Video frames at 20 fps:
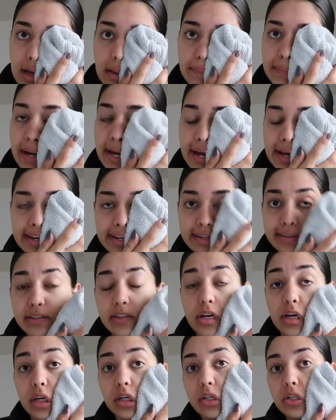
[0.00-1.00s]
that my hands
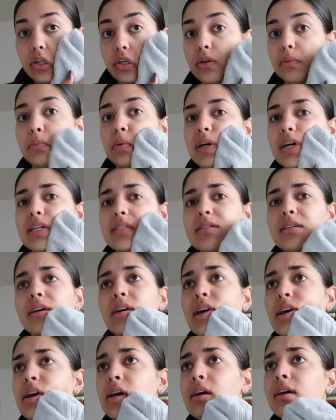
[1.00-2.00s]
couldn't do. Plus,
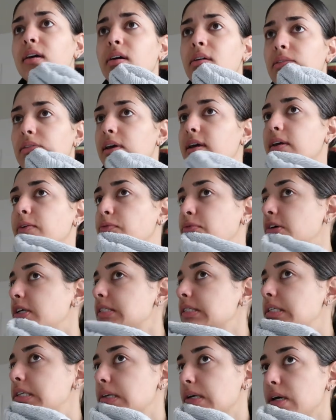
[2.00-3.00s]
it
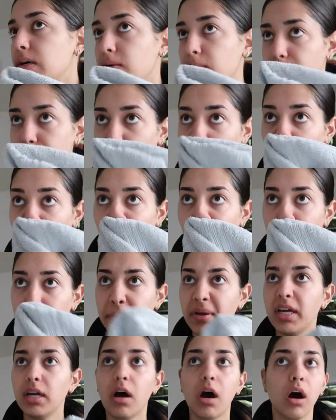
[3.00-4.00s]
was a
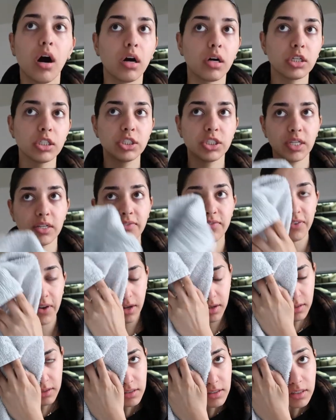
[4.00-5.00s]
bit harsh. It
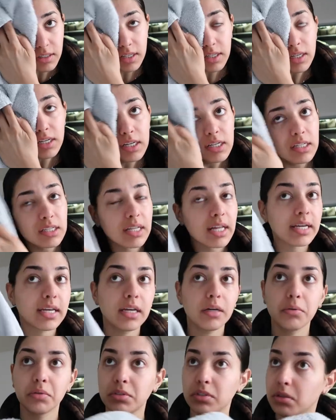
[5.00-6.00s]
felt like
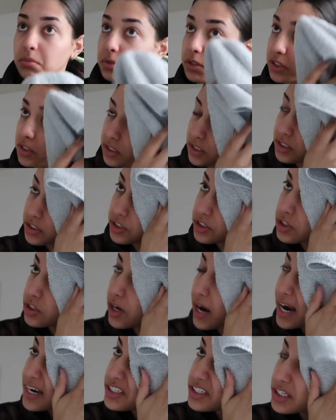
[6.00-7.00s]
it was almost
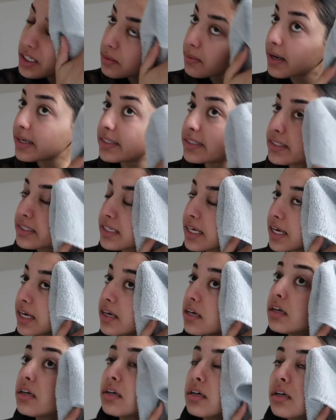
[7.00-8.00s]
scratching my
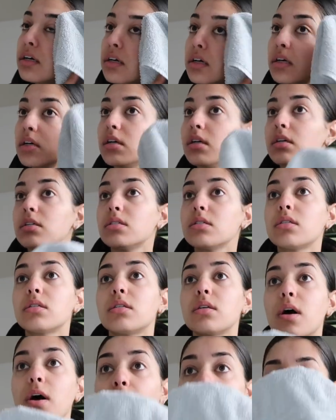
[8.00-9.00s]
skin.
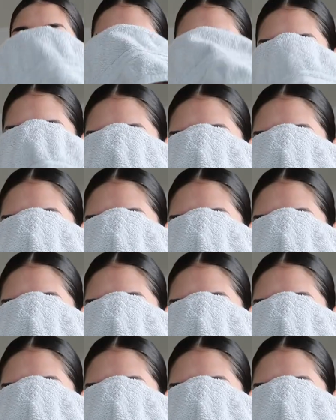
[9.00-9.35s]
So